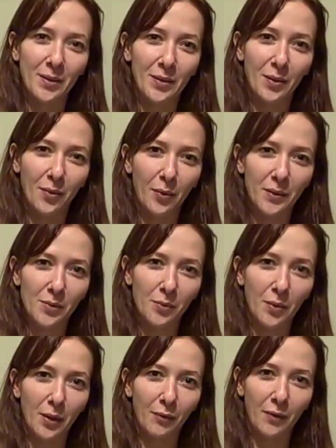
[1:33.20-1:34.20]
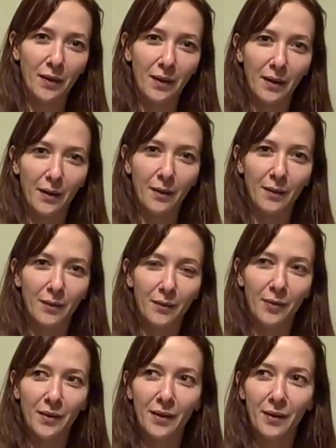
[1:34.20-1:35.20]
you're always rooting for the
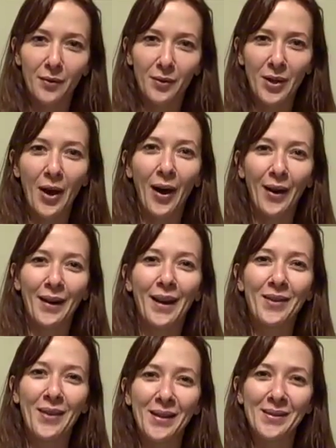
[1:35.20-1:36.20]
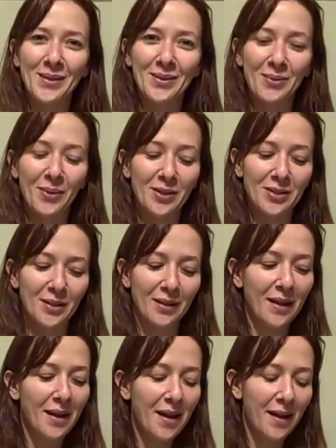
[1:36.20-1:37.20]
underdog in that situation,
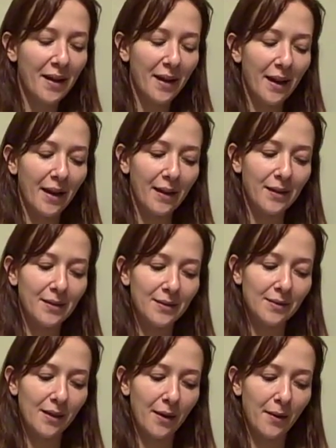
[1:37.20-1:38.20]
and